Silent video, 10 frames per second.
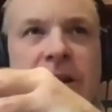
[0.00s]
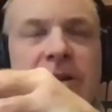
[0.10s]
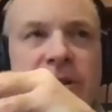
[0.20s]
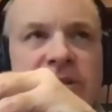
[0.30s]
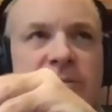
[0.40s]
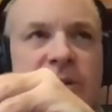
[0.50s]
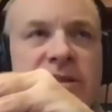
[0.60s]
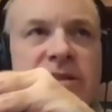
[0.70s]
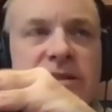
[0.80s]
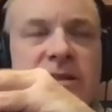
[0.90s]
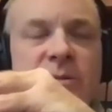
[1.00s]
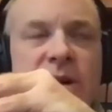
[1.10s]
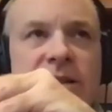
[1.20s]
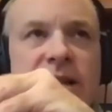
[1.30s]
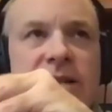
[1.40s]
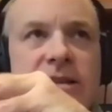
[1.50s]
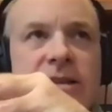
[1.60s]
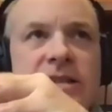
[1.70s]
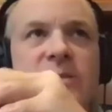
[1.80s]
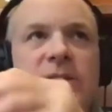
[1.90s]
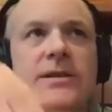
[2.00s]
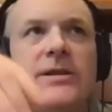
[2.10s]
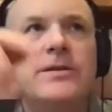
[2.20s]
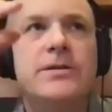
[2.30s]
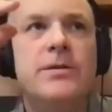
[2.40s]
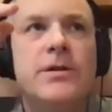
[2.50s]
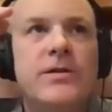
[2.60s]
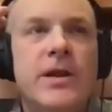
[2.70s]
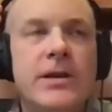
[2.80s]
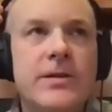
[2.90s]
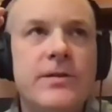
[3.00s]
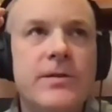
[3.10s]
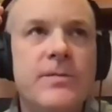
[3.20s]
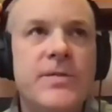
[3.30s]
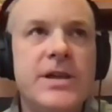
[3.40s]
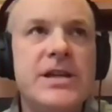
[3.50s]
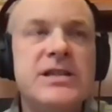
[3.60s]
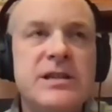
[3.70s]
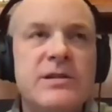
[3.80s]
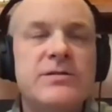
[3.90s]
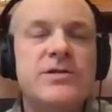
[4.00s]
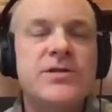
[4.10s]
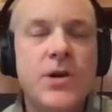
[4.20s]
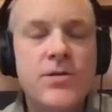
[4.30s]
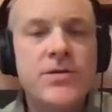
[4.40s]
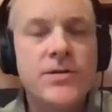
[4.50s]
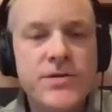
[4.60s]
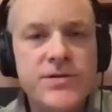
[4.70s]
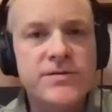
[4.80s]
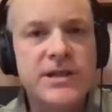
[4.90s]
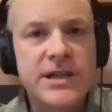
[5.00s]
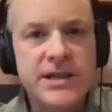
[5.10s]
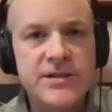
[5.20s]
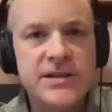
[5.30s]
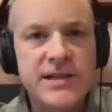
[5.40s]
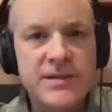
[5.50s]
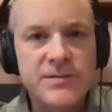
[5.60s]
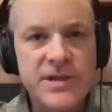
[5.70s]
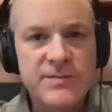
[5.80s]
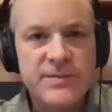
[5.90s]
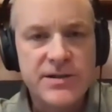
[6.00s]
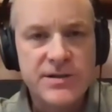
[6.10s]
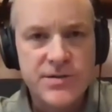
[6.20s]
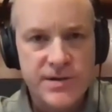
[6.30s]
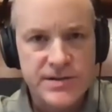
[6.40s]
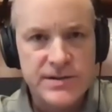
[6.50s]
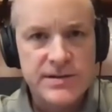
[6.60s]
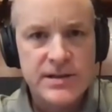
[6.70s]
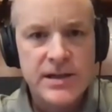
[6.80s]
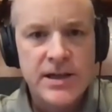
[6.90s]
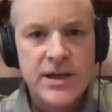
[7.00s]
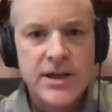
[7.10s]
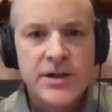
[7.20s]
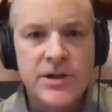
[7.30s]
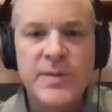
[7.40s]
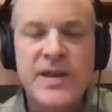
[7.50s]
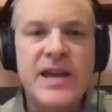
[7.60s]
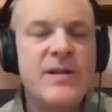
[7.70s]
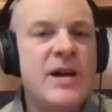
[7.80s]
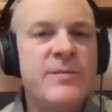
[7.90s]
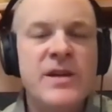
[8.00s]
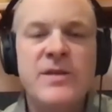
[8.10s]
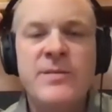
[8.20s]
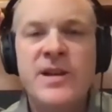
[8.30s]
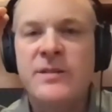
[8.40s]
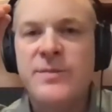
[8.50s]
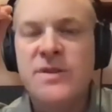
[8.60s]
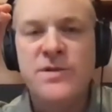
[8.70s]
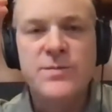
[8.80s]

know I talked about this on other podcasts and things, but it is so crucial to understand that we can make good choices. You know, they may not be the most